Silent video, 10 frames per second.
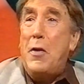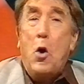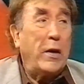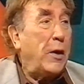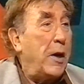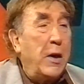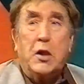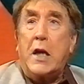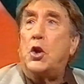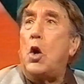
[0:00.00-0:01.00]
Well, they're all going to learn to
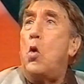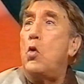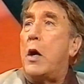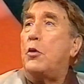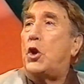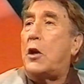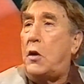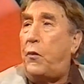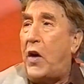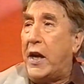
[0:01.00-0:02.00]
say, "Oh no, shut
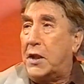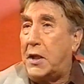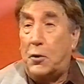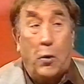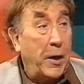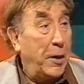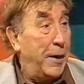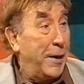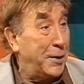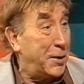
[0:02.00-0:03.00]
your face." That's all they're going to learn to